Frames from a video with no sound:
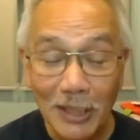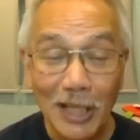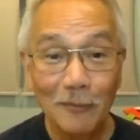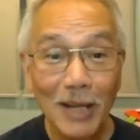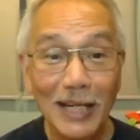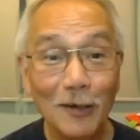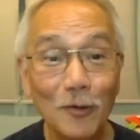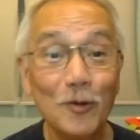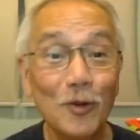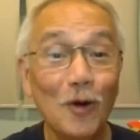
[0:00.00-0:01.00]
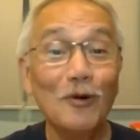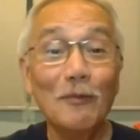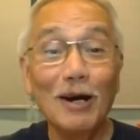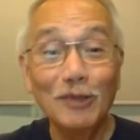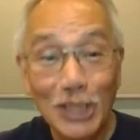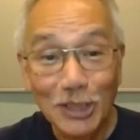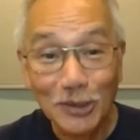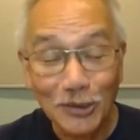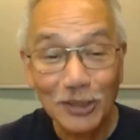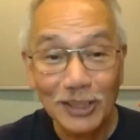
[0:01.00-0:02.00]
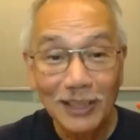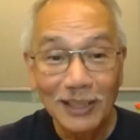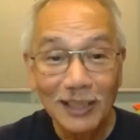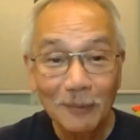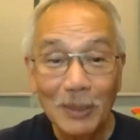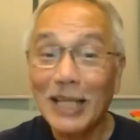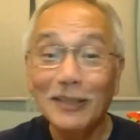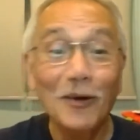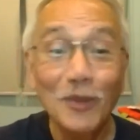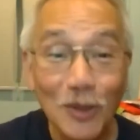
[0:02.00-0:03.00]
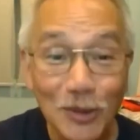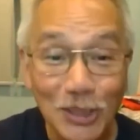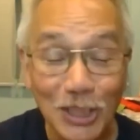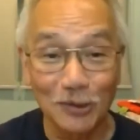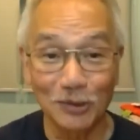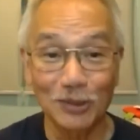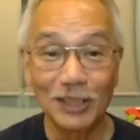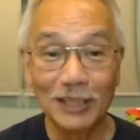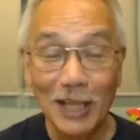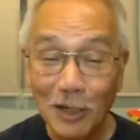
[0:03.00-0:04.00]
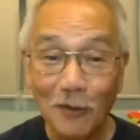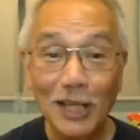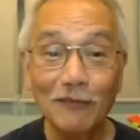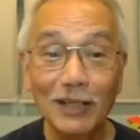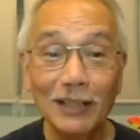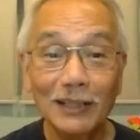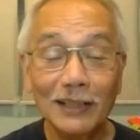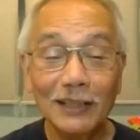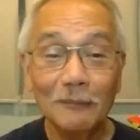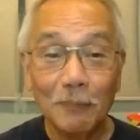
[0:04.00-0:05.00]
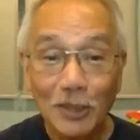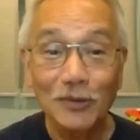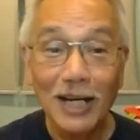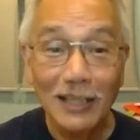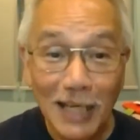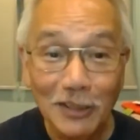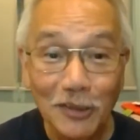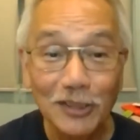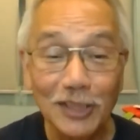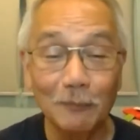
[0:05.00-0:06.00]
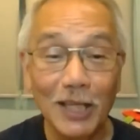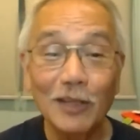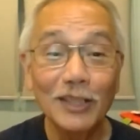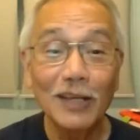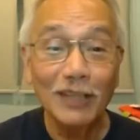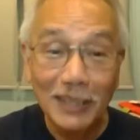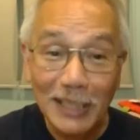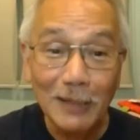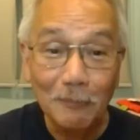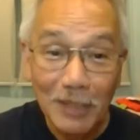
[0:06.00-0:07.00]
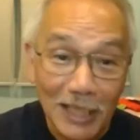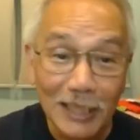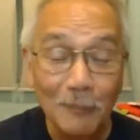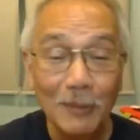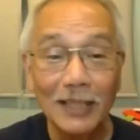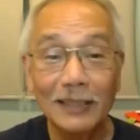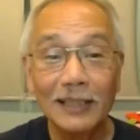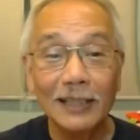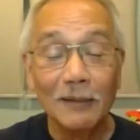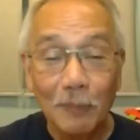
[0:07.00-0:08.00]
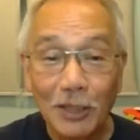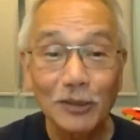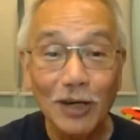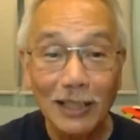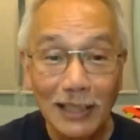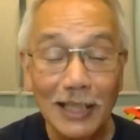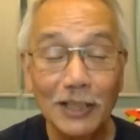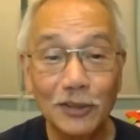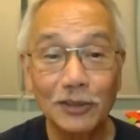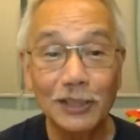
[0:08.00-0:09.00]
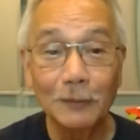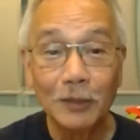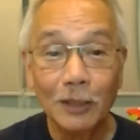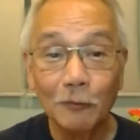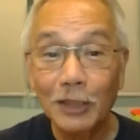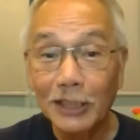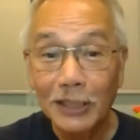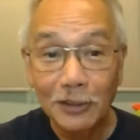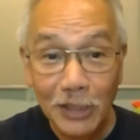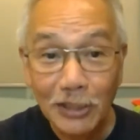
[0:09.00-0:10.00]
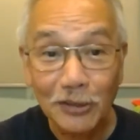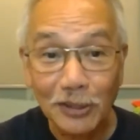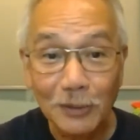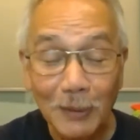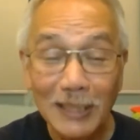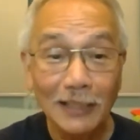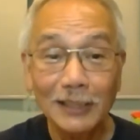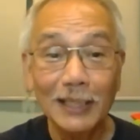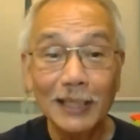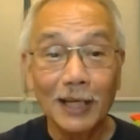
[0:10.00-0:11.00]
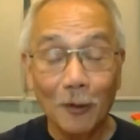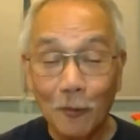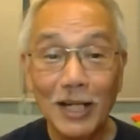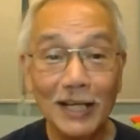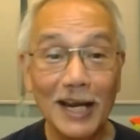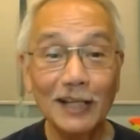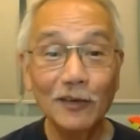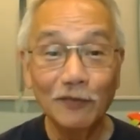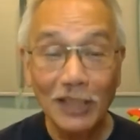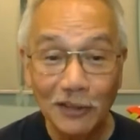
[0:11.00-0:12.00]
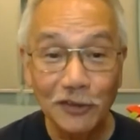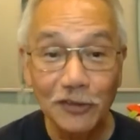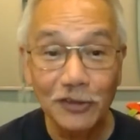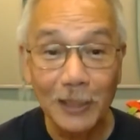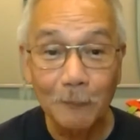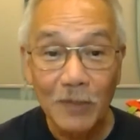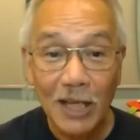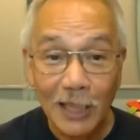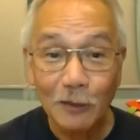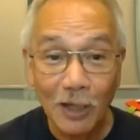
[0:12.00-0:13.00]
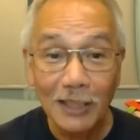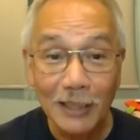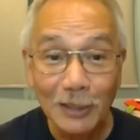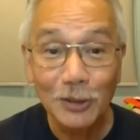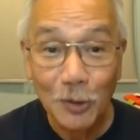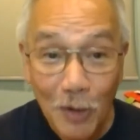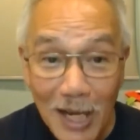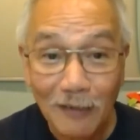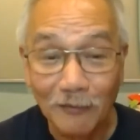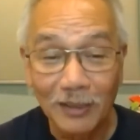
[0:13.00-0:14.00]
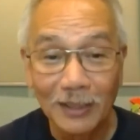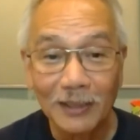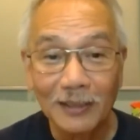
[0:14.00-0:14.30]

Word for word: But there are many who know about Jesus but they don't know Jesus. They don't have a personal relationship. They don't have a deep, intimate personal relationship with Jesus. But that's the only kind of relationship that one needs to have,